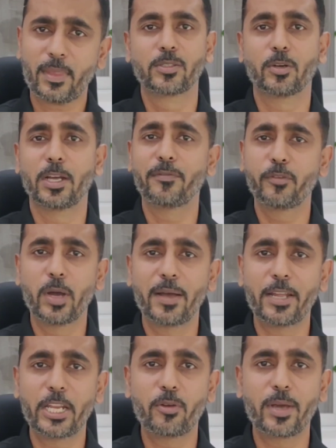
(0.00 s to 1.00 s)
So if you
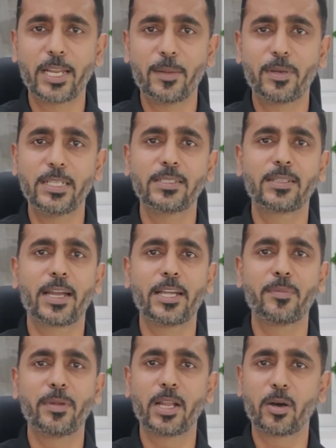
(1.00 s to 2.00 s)
have any query, please
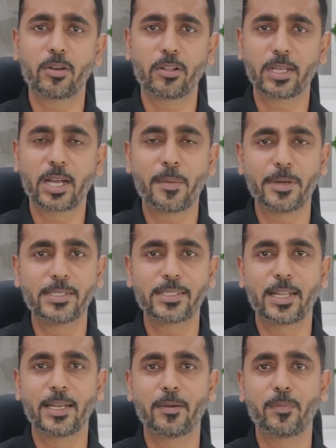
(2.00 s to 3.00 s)
write me down on the
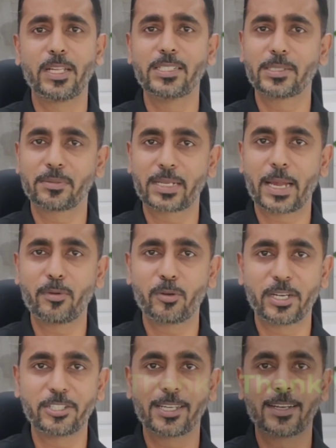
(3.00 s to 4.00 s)
comments, and please subscribe to
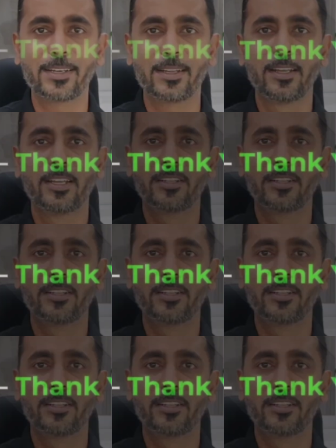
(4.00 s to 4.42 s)
my channel.